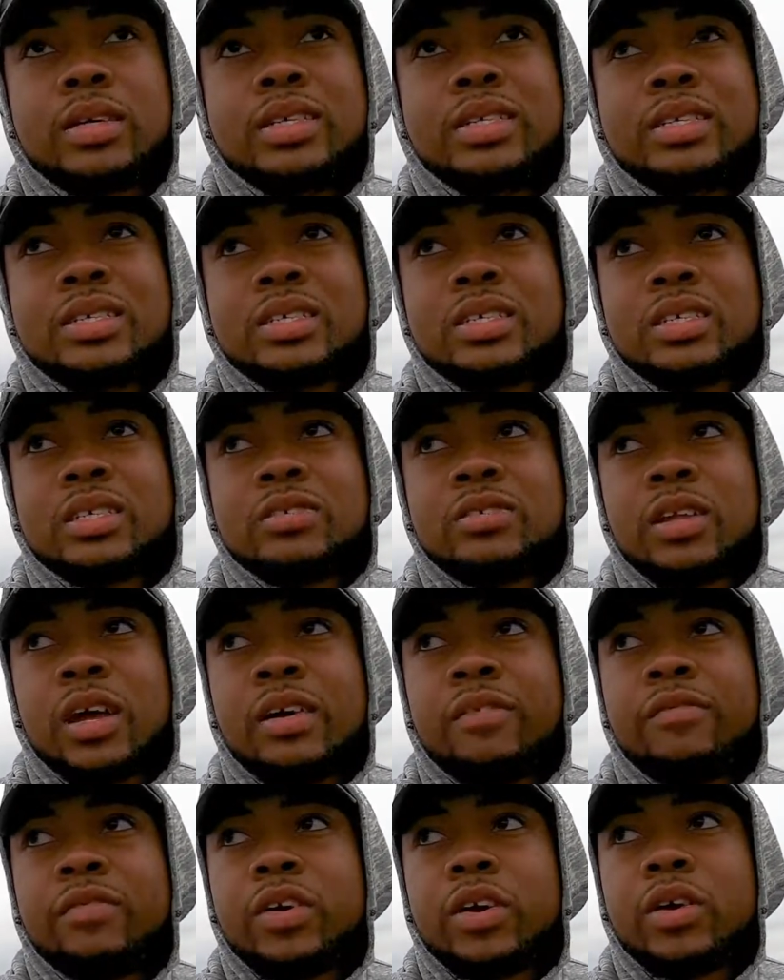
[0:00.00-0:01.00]
it just it's
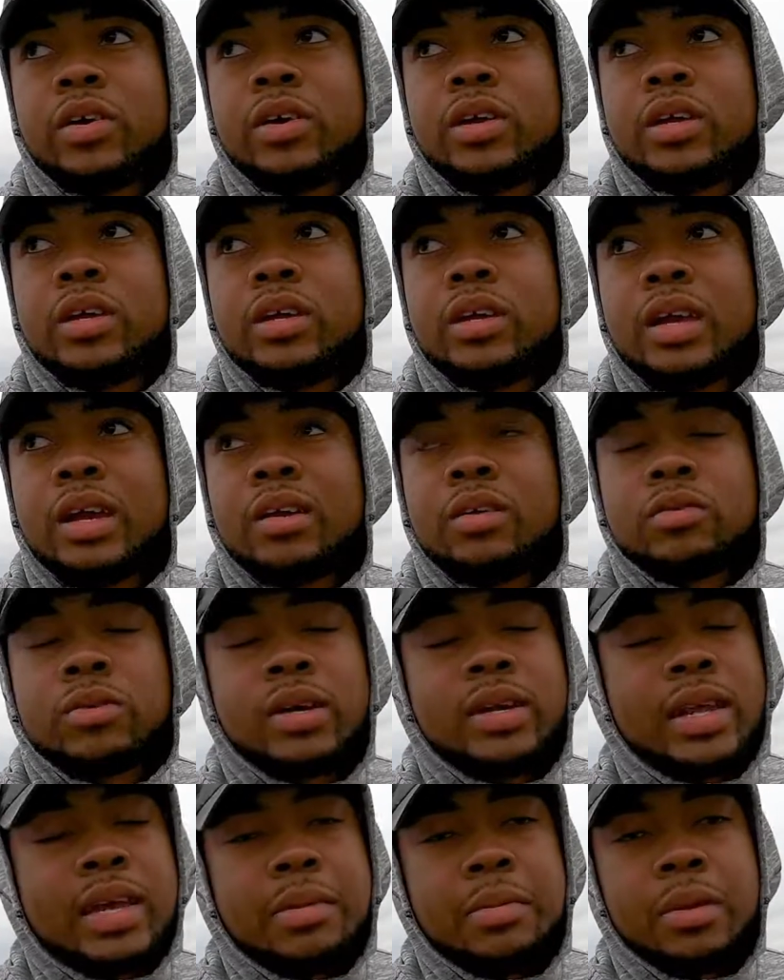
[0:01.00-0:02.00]
not very
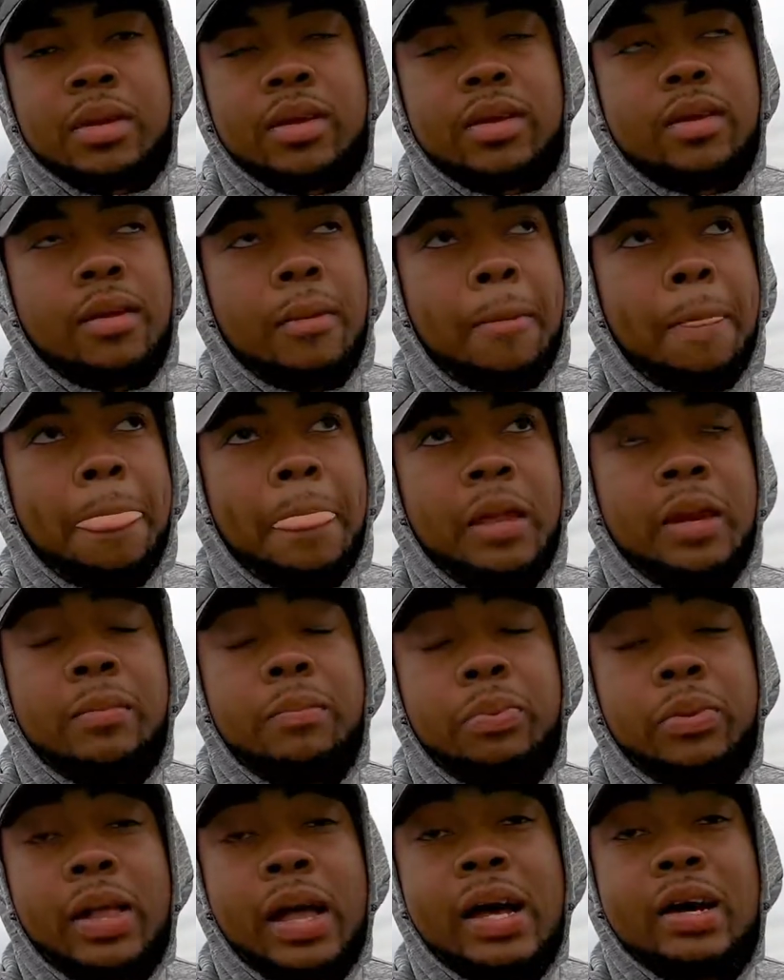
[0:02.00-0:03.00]
aerodynamic and
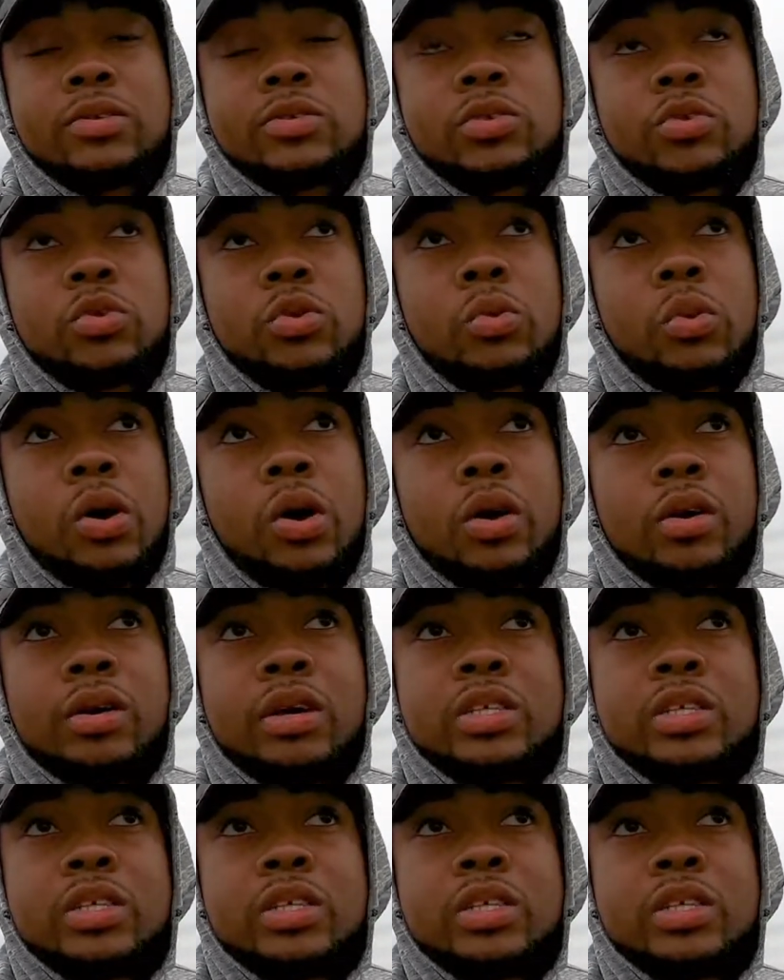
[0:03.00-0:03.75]
it plows through the water.